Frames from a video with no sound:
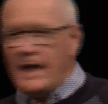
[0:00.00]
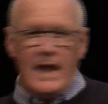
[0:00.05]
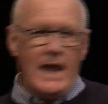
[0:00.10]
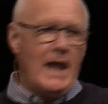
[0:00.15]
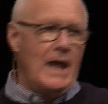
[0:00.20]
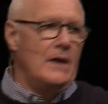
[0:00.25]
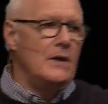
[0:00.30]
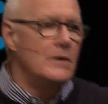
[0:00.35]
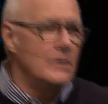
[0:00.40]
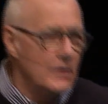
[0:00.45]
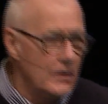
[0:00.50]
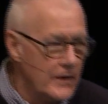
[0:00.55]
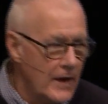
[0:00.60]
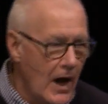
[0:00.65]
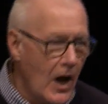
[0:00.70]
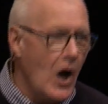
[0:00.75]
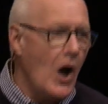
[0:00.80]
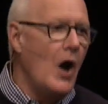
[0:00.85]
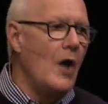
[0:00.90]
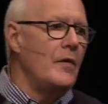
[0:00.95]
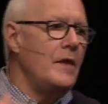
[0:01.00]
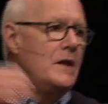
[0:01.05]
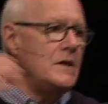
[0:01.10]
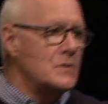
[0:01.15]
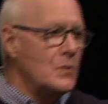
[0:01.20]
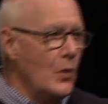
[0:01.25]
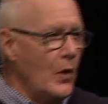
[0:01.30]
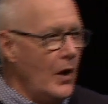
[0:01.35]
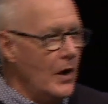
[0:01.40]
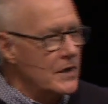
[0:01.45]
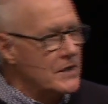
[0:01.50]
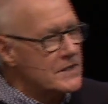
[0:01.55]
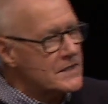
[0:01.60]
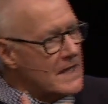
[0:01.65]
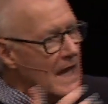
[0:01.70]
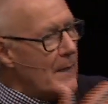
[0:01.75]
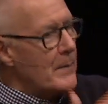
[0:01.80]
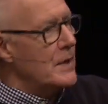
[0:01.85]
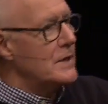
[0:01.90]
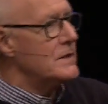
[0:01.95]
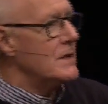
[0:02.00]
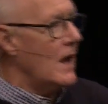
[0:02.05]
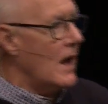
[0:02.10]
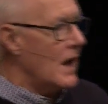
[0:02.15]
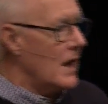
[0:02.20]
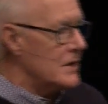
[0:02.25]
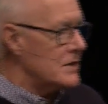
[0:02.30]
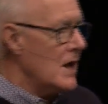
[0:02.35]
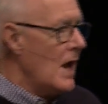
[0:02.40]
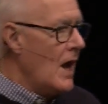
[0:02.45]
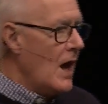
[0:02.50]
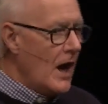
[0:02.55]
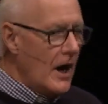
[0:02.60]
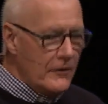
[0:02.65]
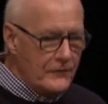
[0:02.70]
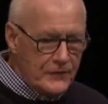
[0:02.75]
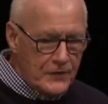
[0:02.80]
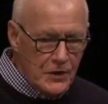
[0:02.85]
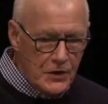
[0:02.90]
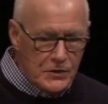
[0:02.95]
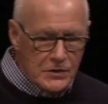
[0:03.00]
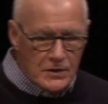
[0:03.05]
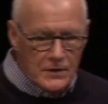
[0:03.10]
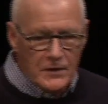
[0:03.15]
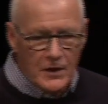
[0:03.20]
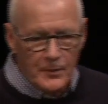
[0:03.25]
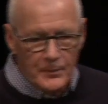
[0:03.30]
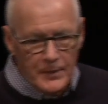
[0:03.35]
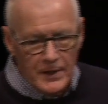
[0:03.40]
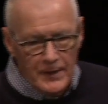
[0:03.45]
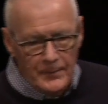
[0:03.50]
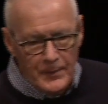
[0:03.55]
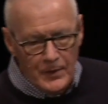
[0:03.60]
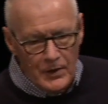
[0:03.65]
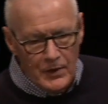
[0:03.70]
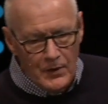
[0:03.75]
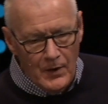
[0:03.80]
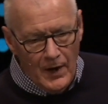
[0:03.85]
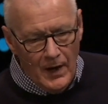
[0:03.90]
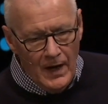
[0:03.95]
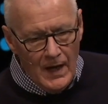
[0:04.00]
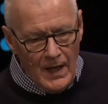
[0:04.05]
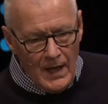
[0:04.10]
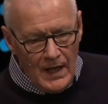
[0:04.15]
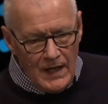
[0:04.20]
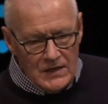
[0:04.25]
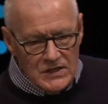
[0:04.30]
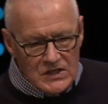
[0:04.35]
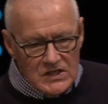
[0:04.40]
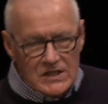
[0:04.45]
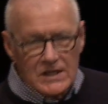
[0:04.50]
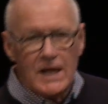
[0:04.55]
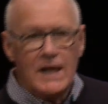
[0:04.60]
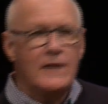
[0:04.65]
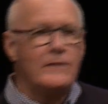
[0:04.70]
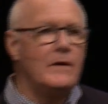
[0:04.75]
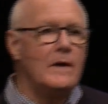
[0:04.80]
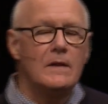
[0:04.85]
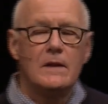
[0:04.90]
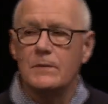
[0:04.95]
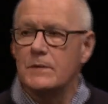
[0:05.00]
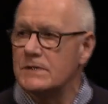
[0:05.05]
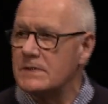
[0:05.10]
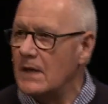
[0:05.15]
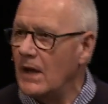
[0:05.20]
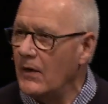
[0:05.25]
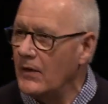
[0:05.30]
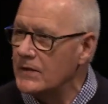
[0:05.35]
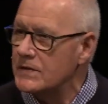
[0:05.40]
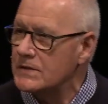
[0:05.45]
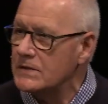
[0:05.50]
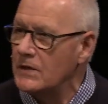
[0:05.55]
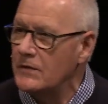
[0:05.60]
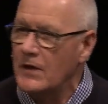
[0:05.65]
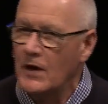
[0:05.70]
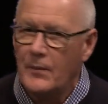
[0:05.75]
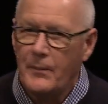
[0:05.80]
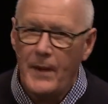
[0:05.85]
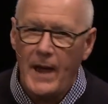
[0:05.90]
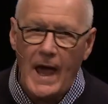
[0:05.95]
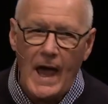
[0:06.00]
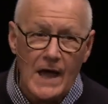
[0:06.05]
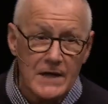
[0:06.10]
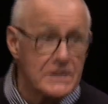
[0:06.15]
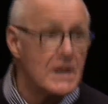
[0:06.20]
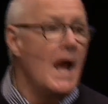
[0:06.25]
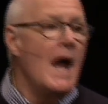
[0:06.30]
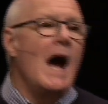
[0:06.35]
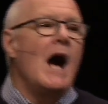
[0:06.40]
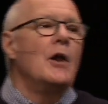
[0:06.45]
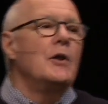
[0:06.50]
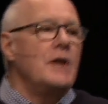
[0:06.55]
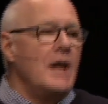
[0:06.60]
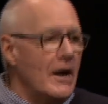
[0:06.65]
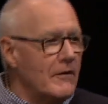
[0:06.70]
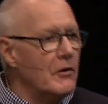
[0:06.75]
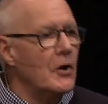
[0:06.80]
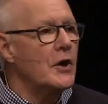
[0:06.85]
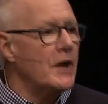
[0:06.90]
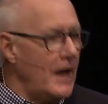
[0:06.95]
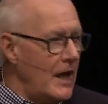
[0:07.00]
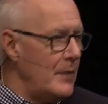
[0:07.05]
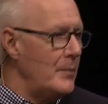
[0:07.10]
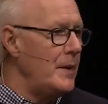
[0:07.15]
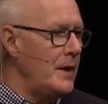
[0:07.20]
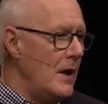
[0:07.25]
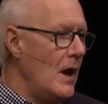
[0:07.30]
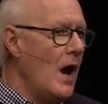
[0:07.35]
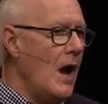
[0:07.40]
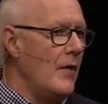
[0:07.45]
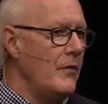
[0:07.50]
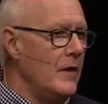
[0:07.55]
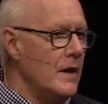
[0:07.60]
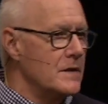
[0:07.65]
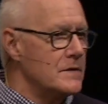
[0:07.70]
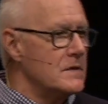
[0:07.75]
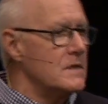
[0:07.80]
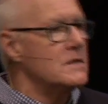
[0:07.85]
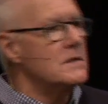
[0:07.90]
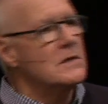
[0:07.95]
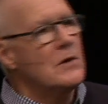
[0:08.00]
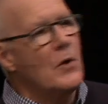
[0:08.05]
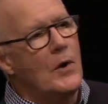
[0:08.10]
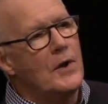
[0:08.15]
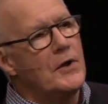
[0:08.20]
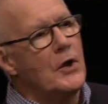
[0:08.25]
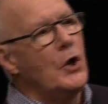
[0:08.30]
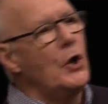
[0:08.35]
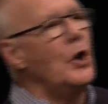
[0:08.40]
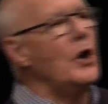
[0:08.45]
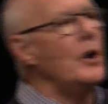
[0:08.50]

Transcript: can't do that. All these words sabotage our future. They're people who are enslaving themselves to their past. I'll never get beyond this. This is going to